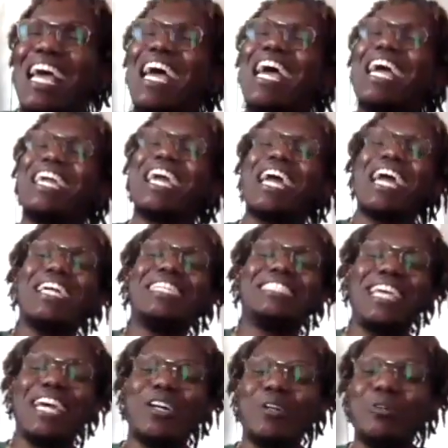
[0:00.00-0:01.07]
aka
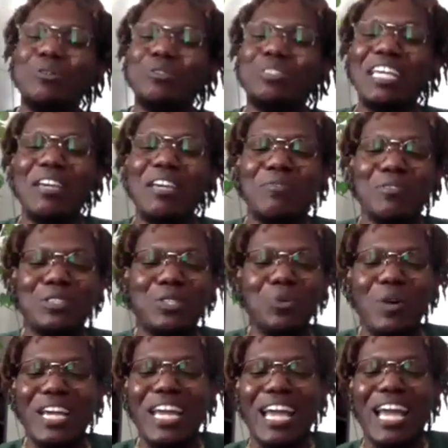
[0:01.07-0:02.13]
Deku's evil
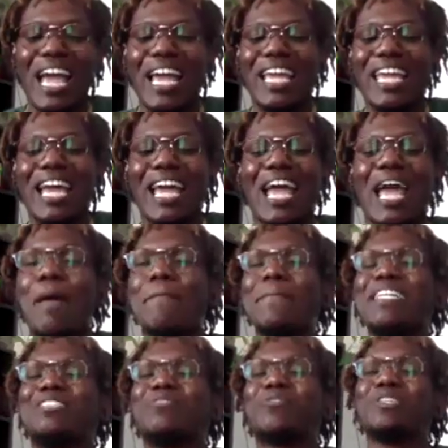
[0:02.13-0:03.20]
twin, aka
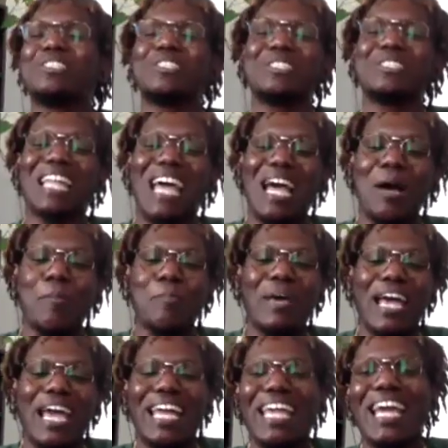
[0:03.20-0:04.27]
Miss Frizzle's loud
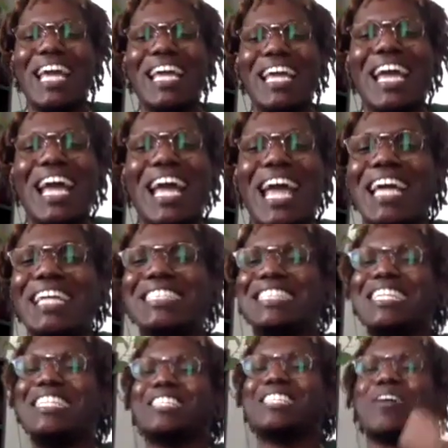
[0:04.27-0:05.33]
pack, aka
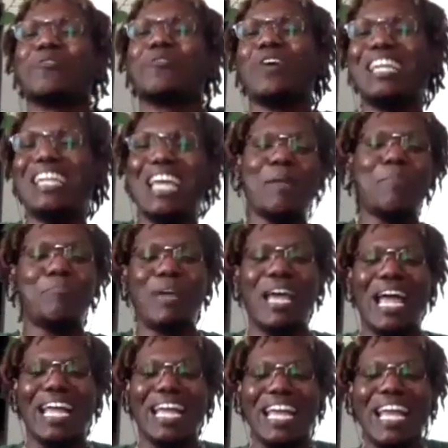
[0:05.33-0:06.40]
DJ Run That
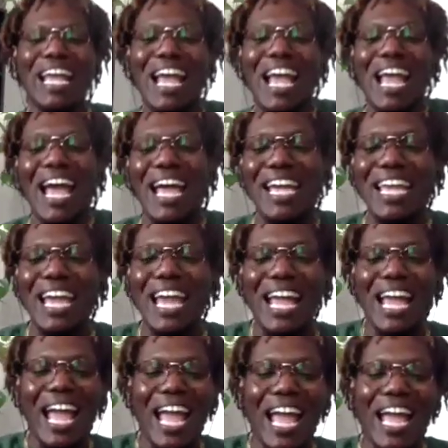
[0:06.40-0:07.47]
Back,
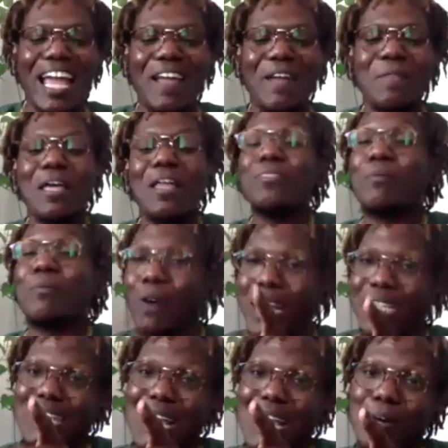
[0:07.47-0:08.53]
aka the
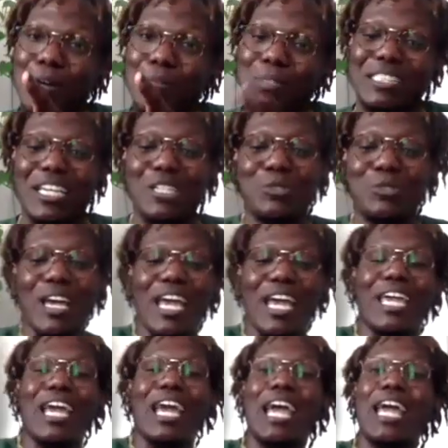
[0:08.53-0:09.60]
part-time homosexual,
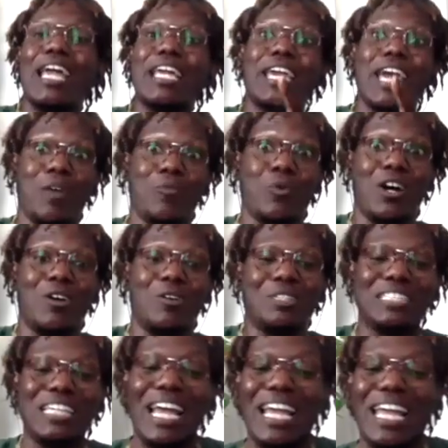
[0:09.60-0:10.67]
aka Gay
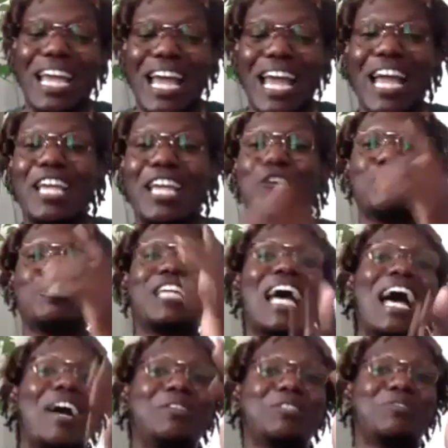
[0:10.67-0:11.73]
Wrongs, aka your
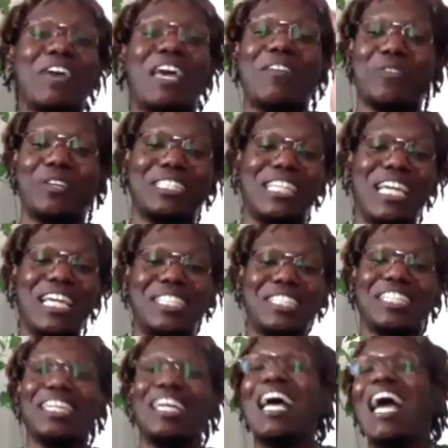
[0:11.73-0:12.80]
child's favorite teacher,